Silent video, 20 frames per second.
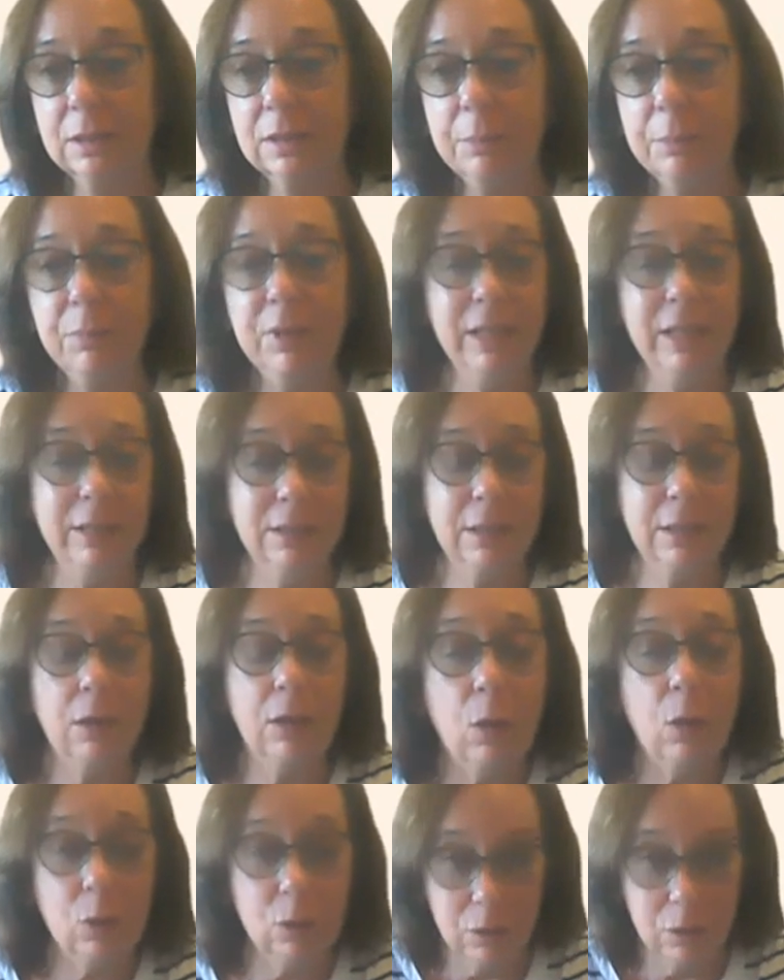siblings that
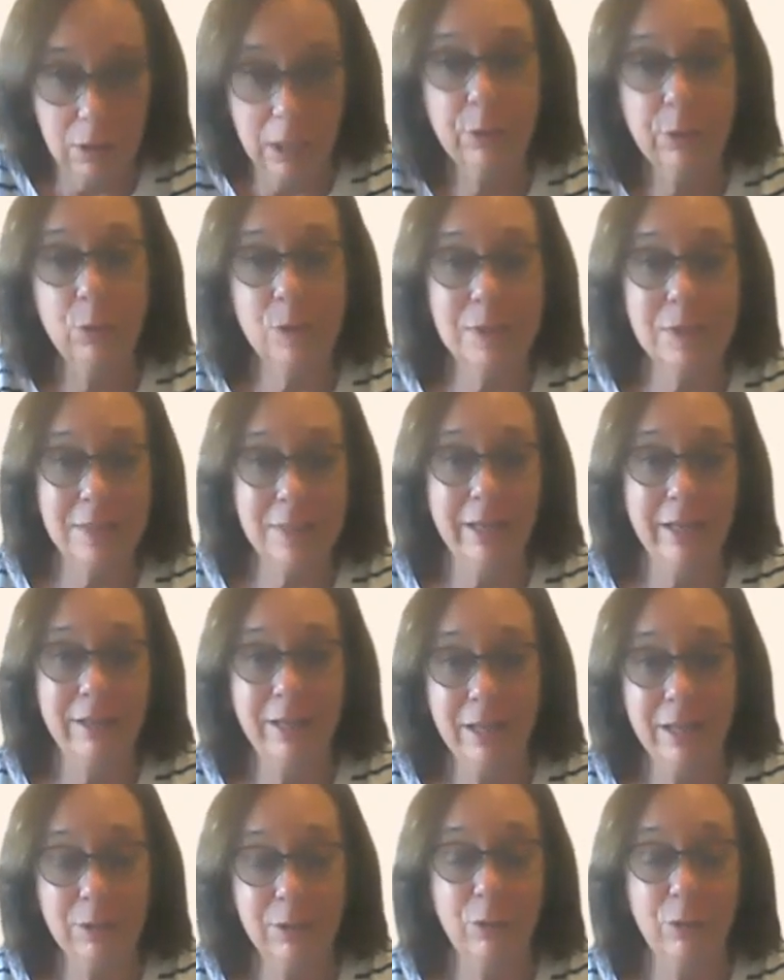also, like you said,
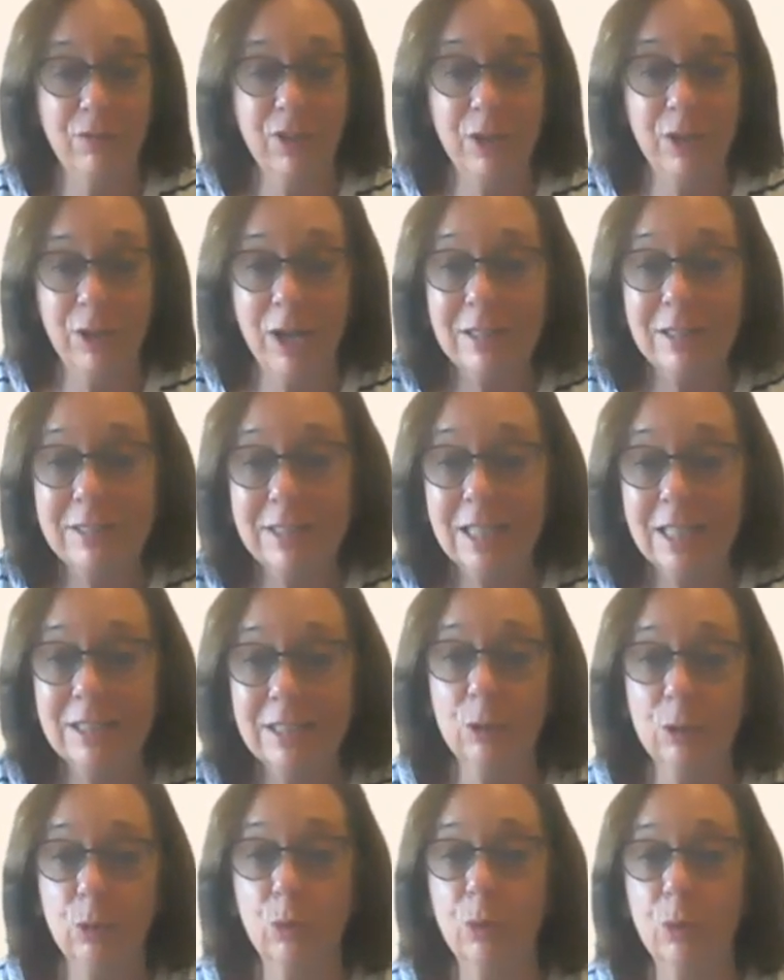that if they're not
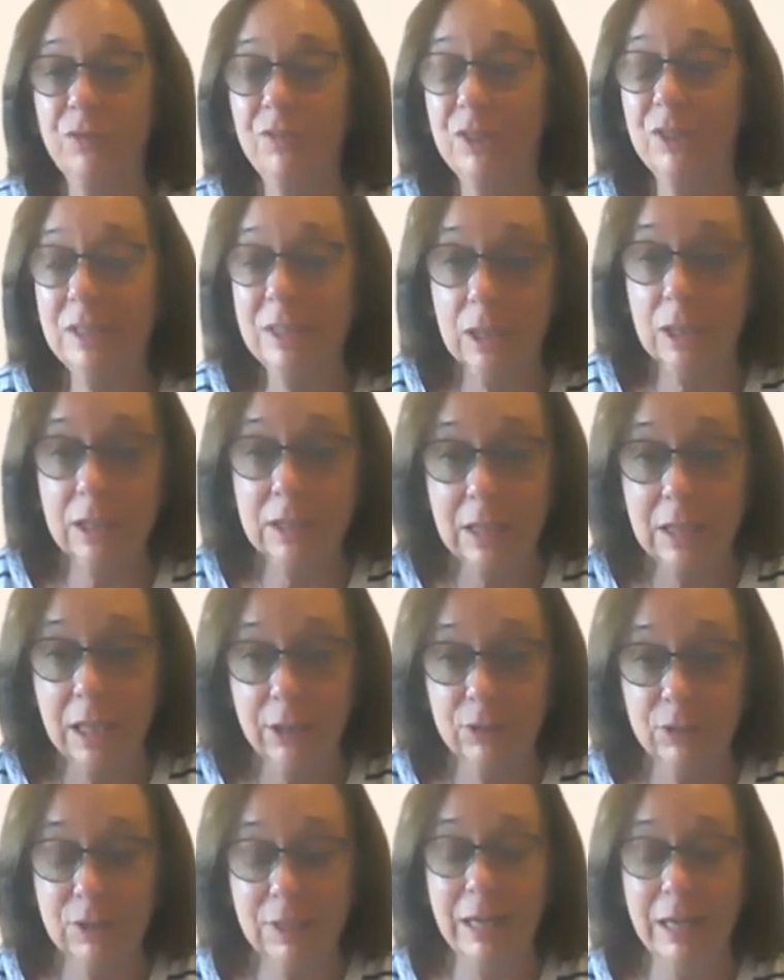tested or until
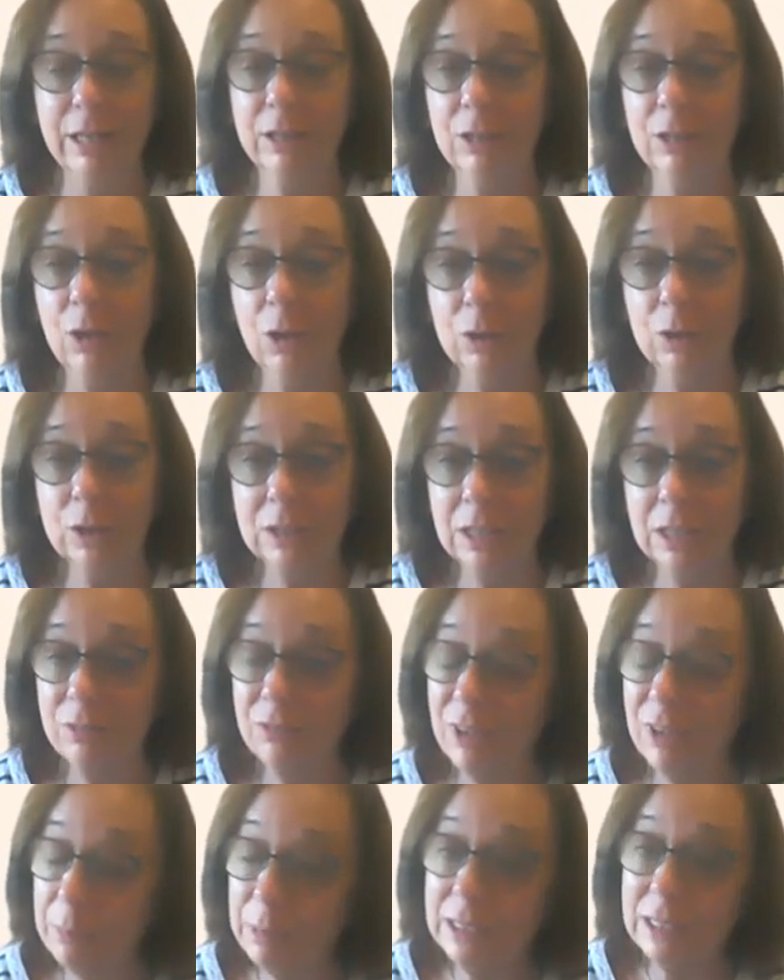they're diagnosed, there are
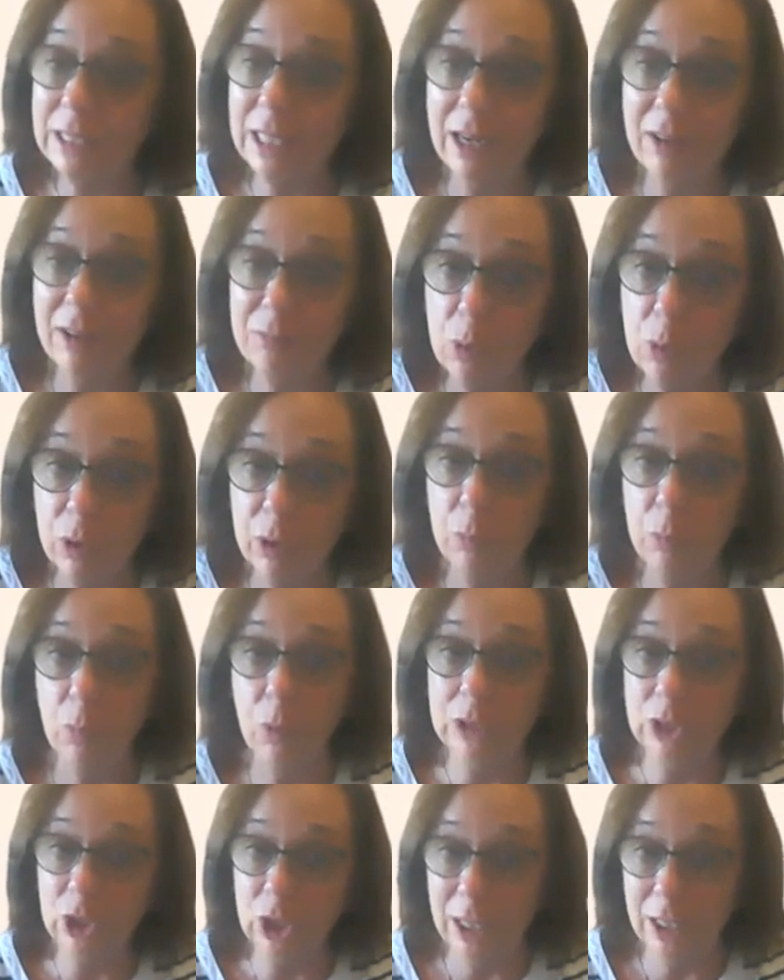families that have more than
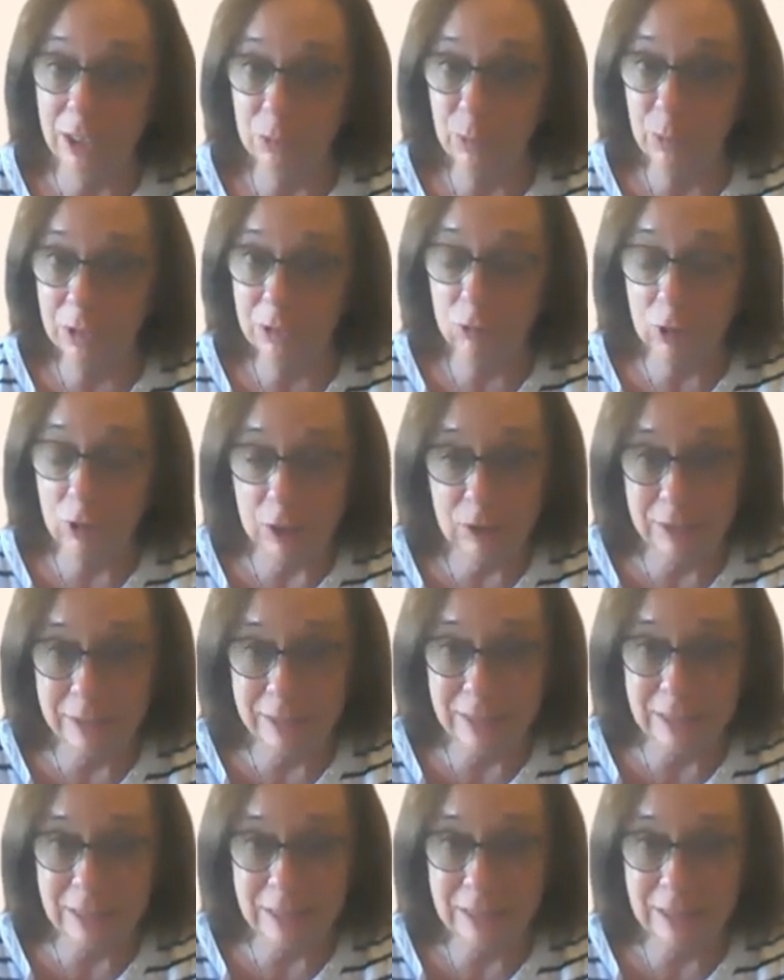one child with a rare
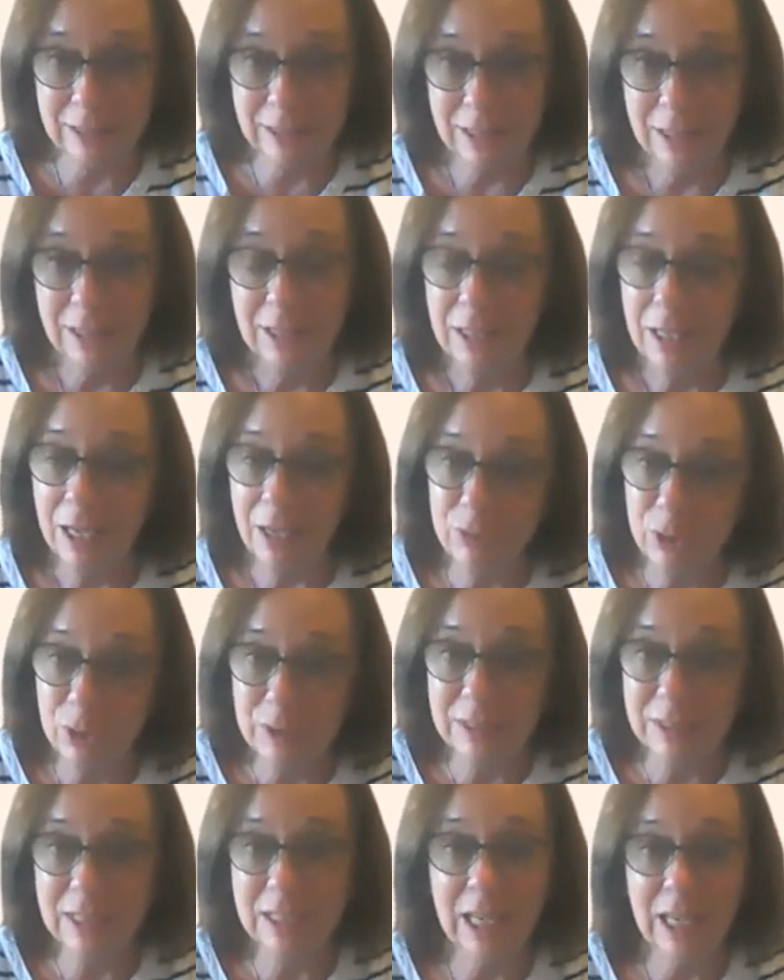disease. Have you
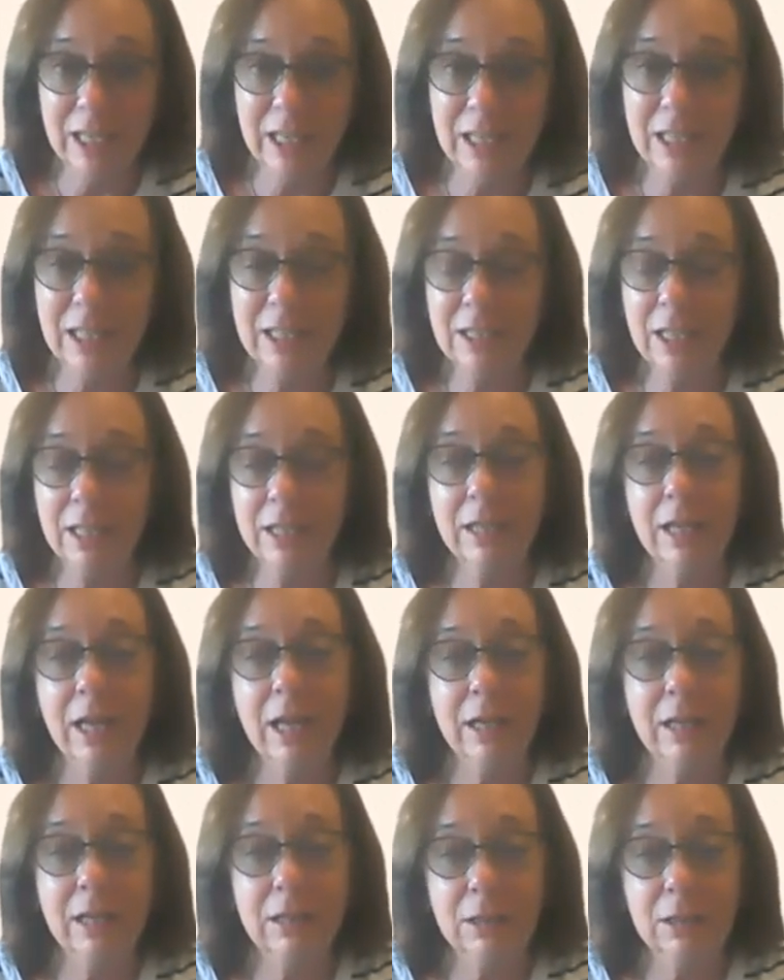seen anything like
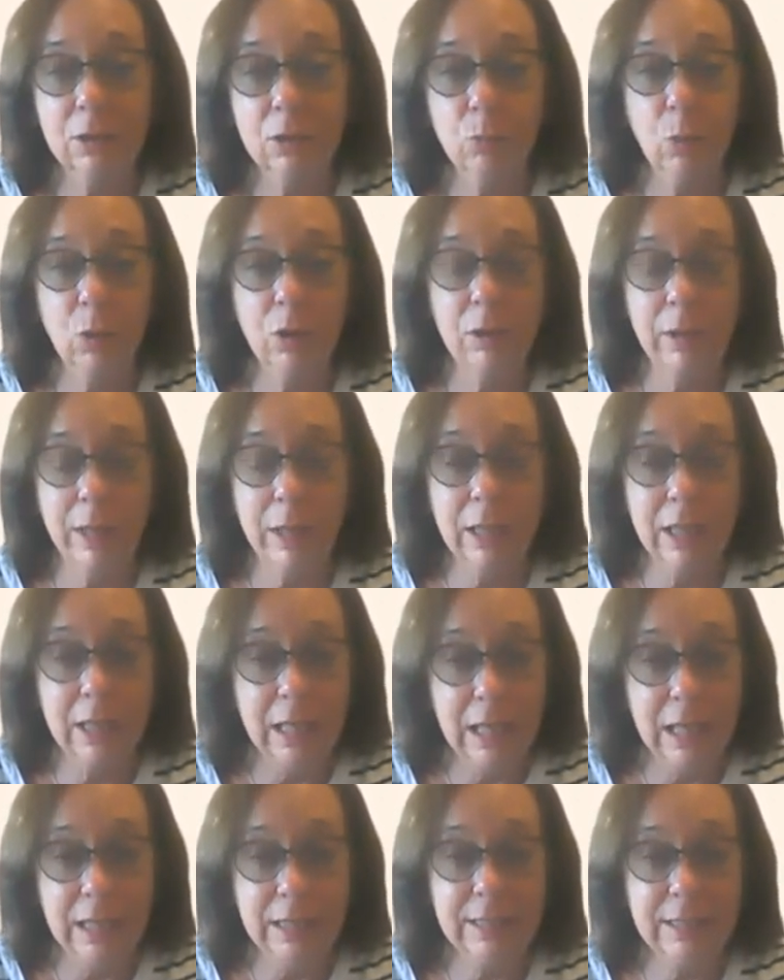that with the
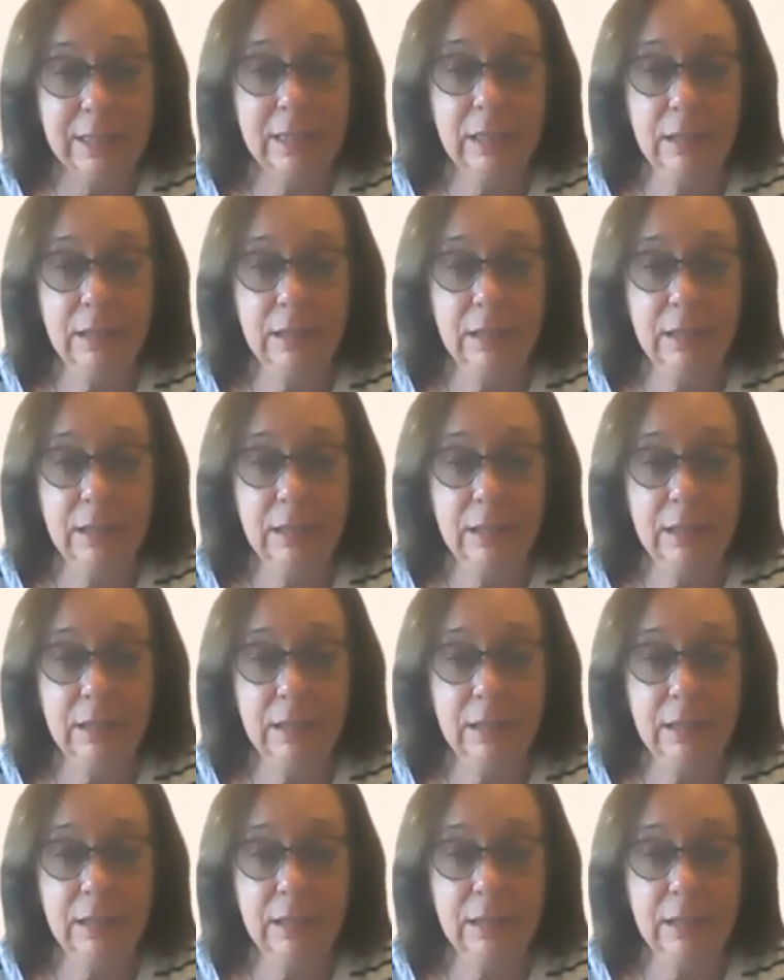LALD?